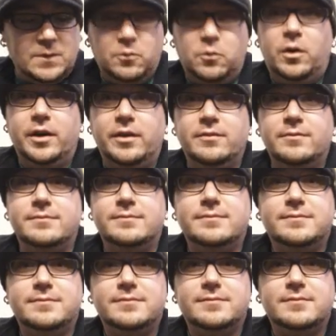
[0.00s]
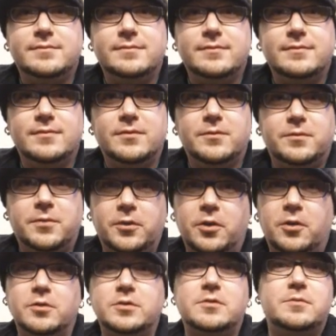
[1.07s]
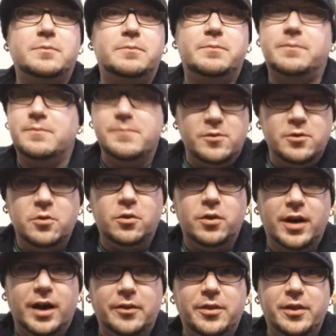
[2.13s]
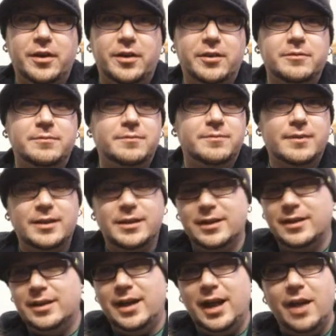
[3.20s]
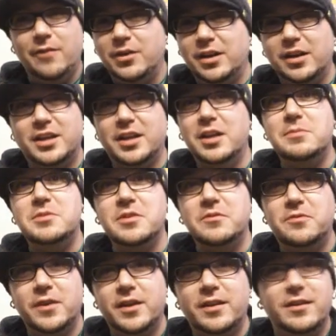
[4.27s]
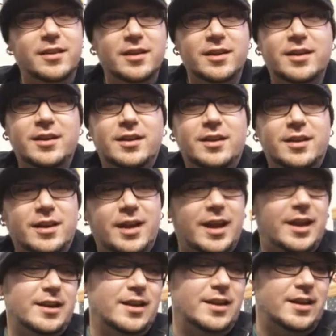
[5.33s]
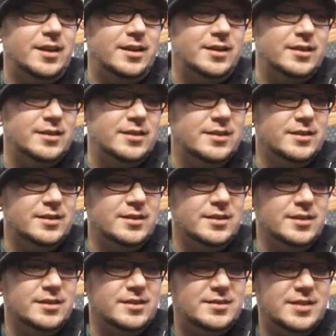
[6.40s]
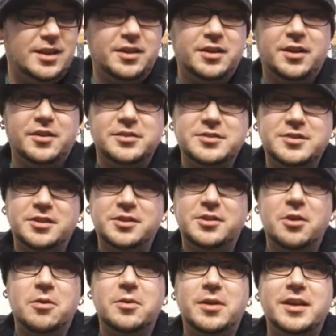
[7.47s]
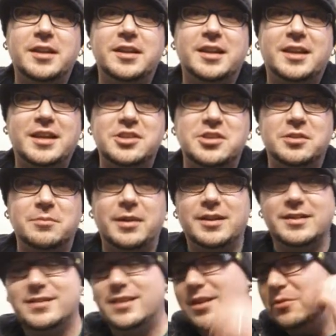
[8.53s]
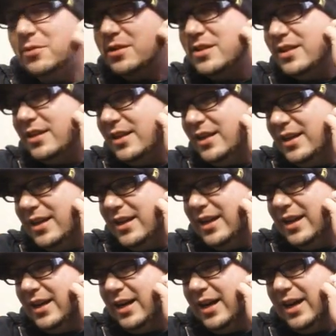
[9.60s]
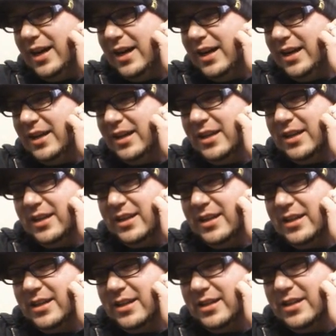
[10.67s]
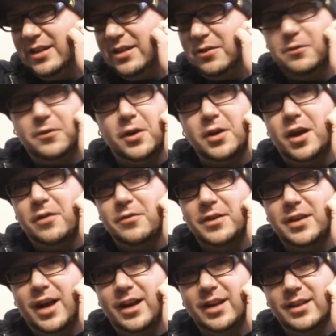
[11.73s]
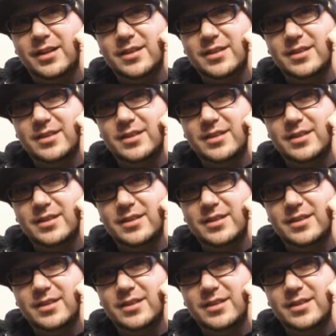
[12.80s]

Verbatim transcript: one, for those who are out there having a conniption fit and uh, telling others to go get in the kitchen and make a sandwich, uh, fuck off and die.